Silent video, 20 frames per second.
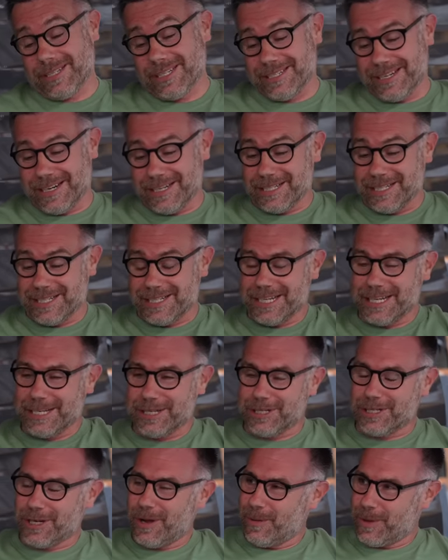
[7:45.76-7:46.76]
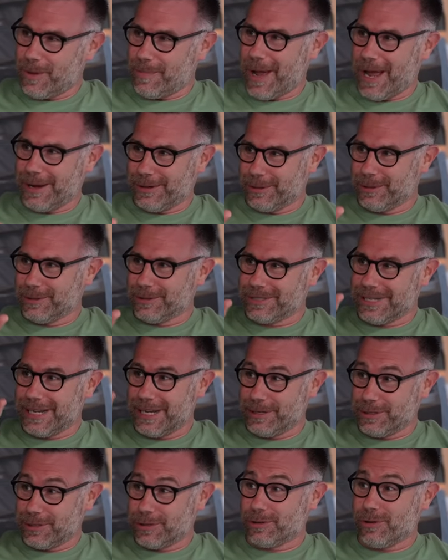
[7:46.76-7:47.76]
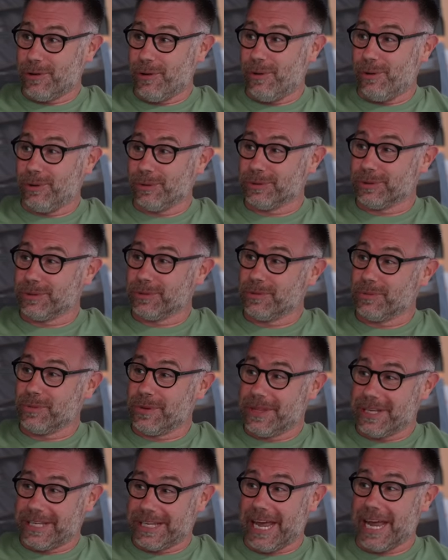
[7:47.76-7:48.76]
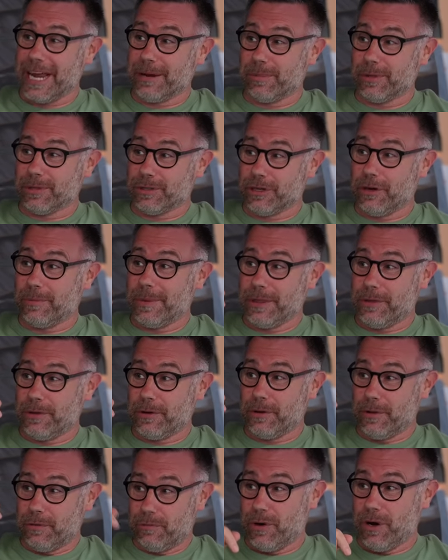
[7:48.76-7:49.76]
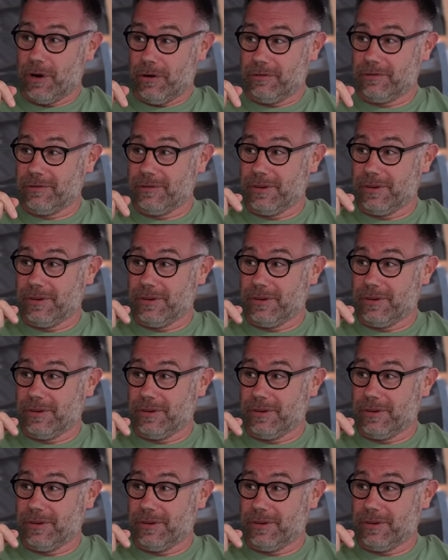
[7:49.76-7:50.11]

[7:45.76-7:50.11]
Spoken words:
is actually seeing solar panels installed with the cables coming through the roof.